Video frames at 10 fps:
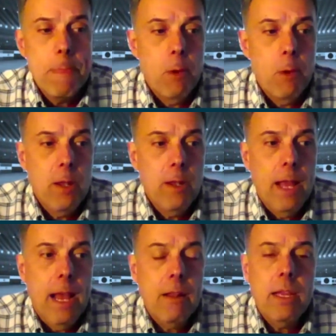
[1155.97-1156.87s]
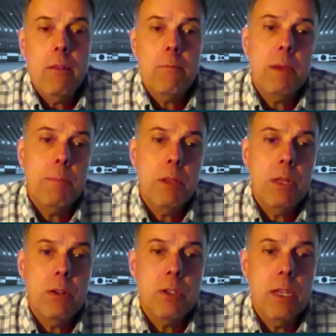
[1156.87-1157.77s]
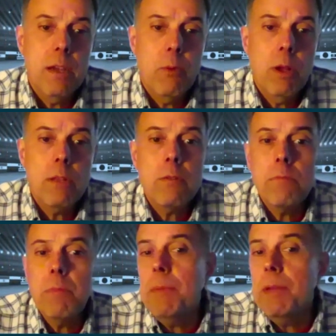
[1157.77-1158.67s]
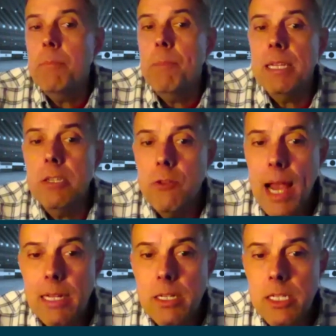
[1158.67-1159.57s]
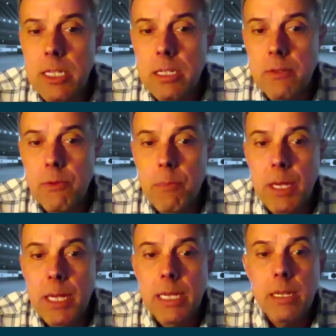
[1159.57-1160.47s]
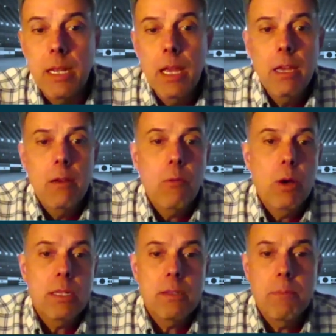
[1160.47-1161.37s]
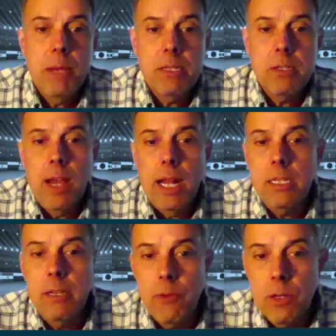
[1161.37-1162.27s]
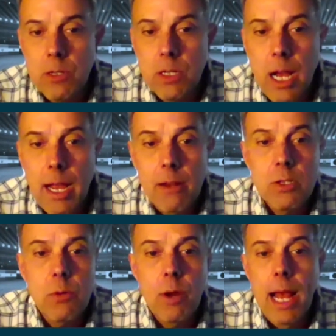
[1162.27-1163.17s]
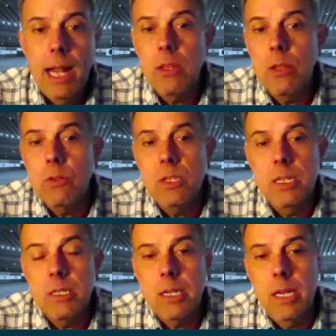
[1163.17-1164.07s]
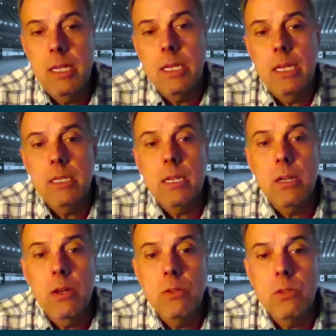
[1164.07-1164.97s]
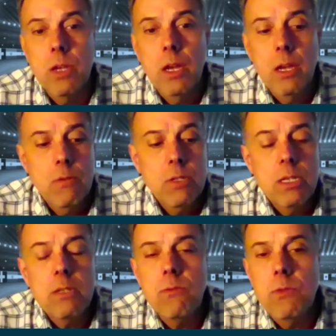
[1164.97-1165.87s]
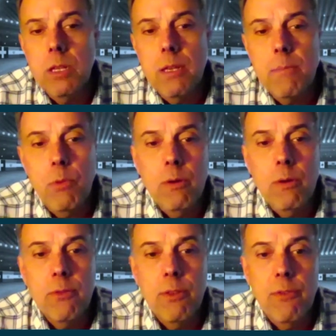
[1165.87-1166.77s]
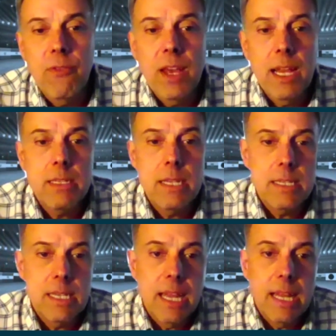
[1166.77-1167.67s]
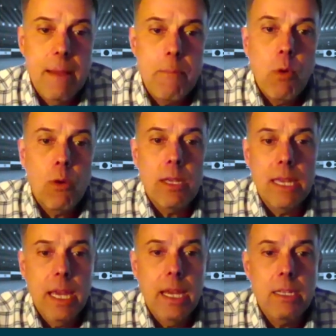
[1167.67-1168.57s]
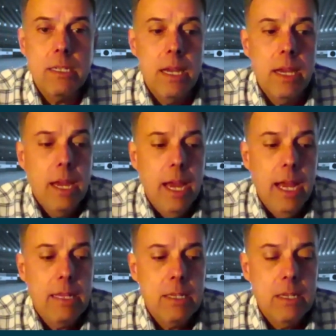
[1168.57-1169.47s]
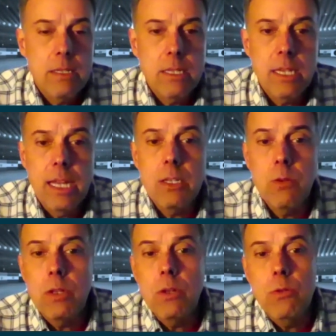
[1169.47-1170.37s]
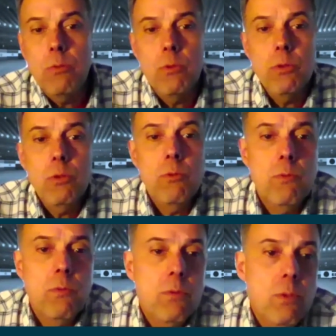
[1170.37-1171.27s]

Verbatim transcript: on how to help people understand what maybe the best strategy is for pitting. What is the best strategy for your tire? So we're adding those insights as it goes, which is really important for the fan to get them more engaged, and to get to a new